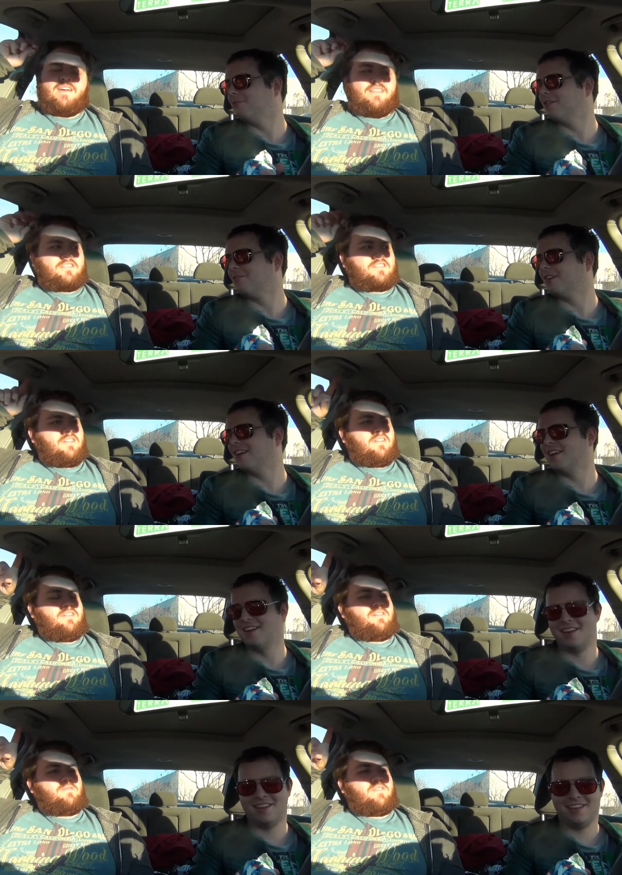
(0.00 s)
Speaker 1: yeah. One there's ring. still
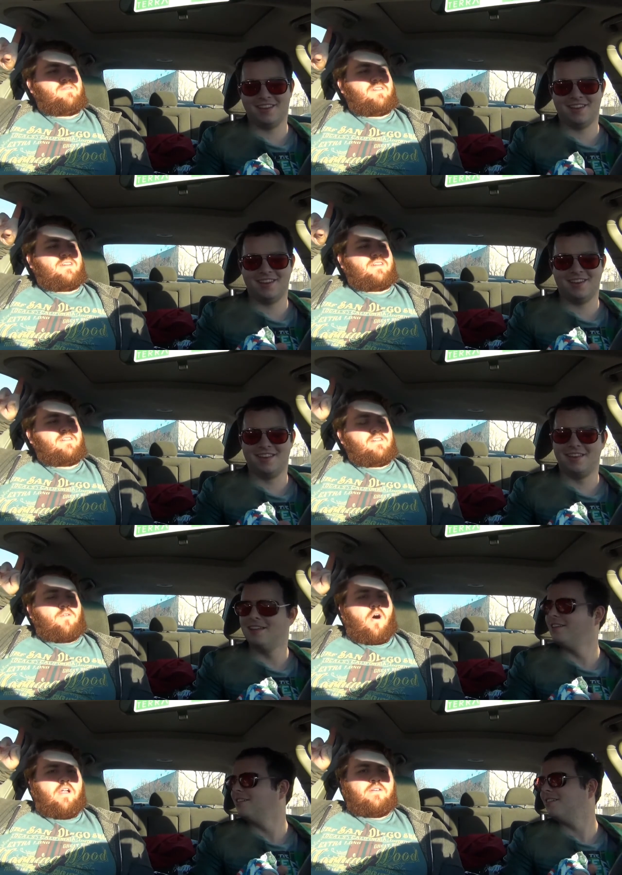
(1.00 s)
only one ring.
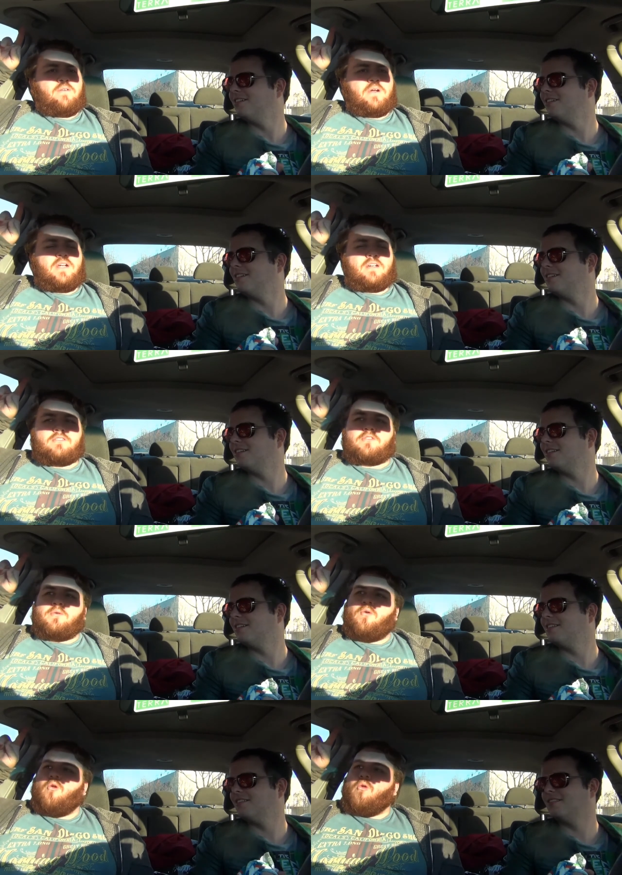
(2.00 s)
One ring to
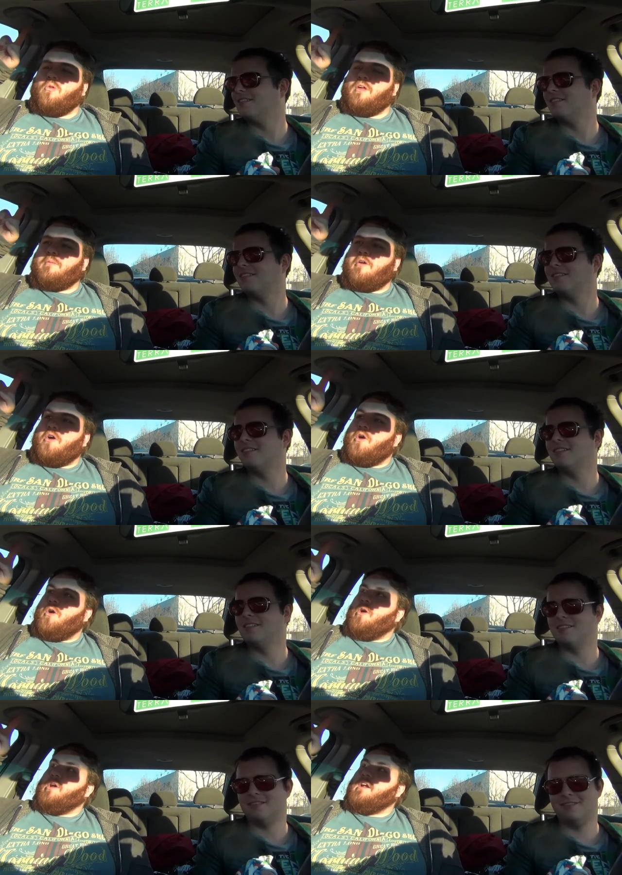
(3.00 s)
rule them
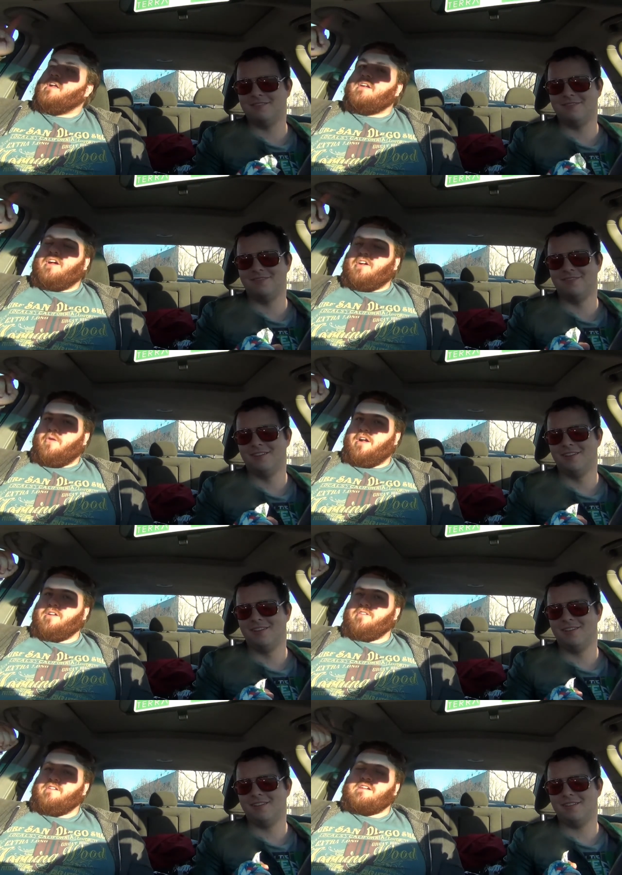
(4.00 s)
all.
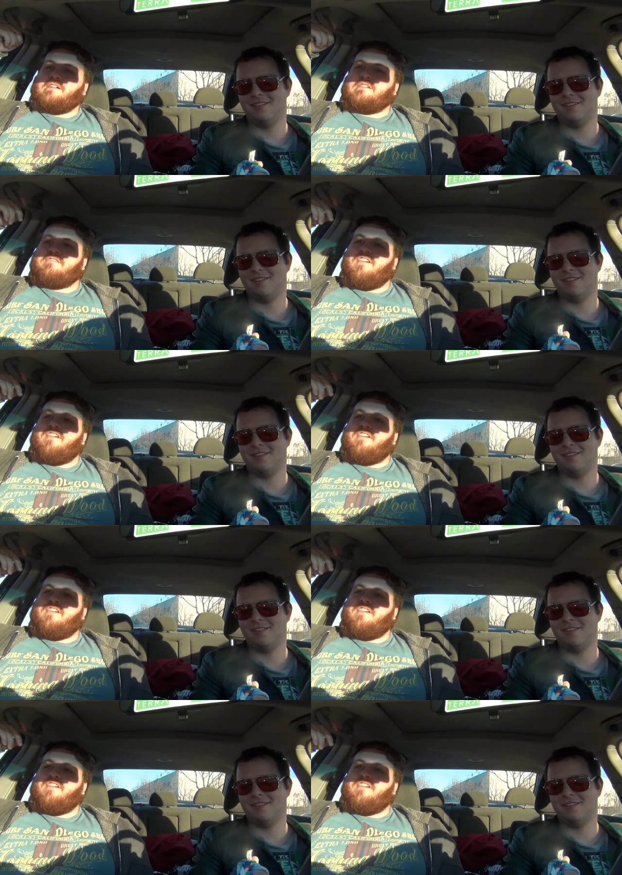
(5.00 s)
One ring to